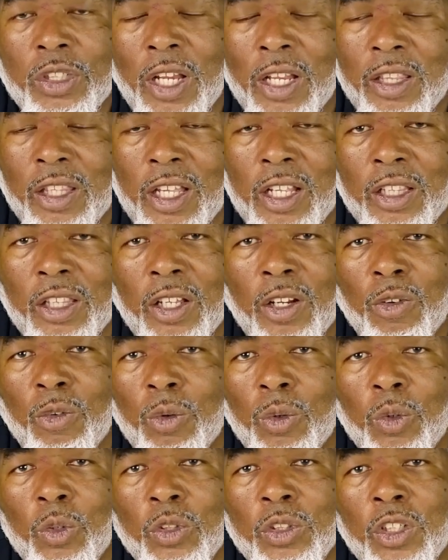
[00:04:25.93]
I think their
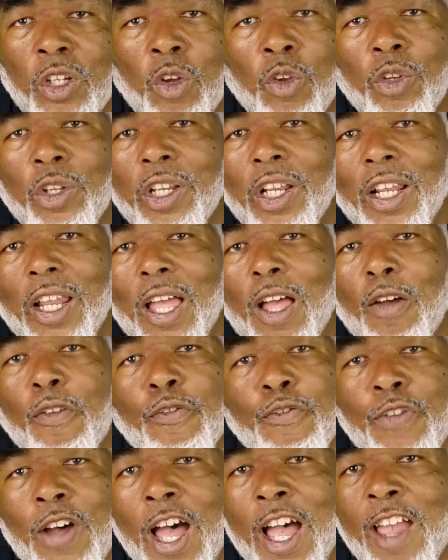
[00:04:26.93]
rules only
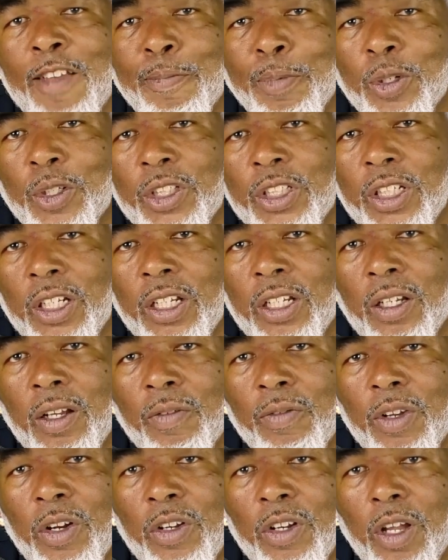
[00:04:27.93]
allow 5%
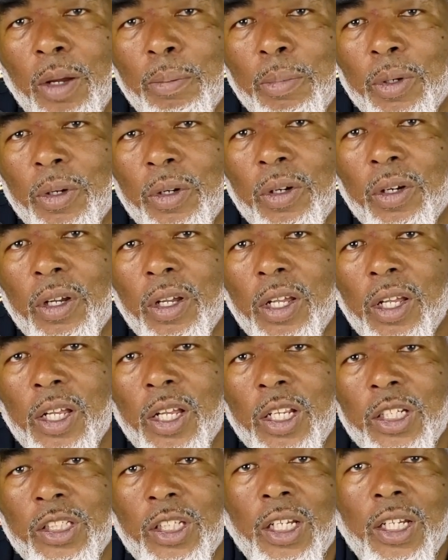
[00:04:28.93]
of their number
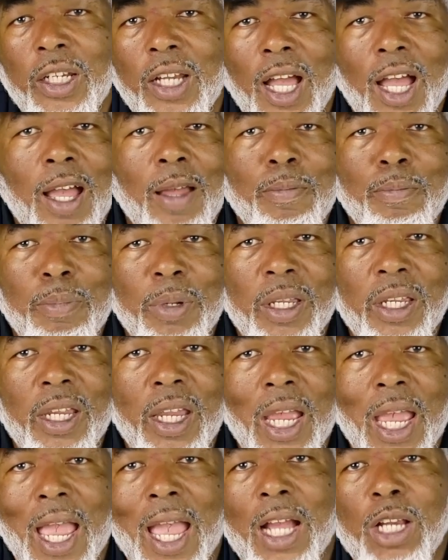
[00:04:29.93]
to not
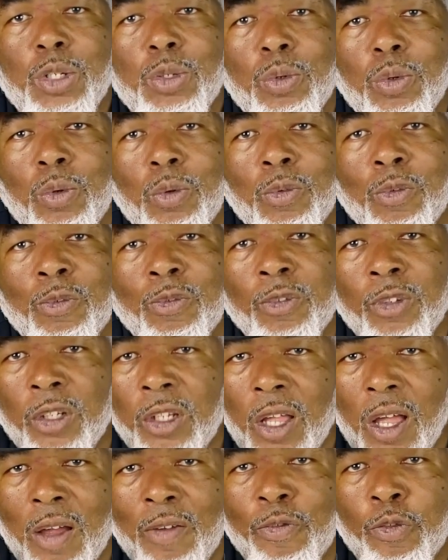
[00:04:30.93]
be actual
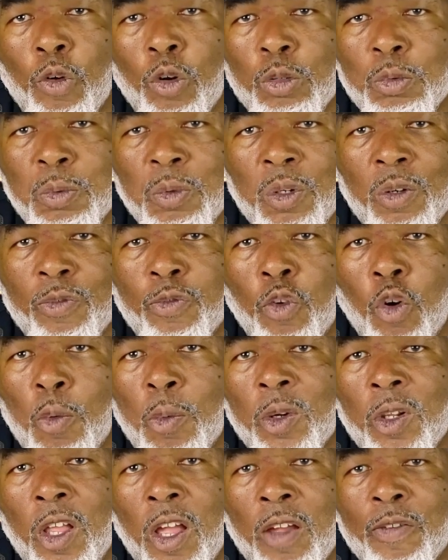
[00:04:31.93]
law enforcement or
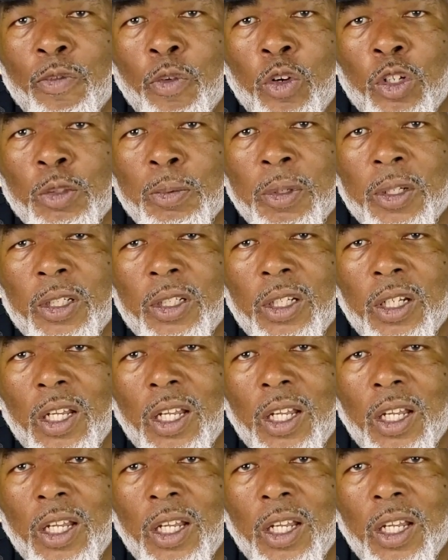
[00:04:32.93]
former law enforcement.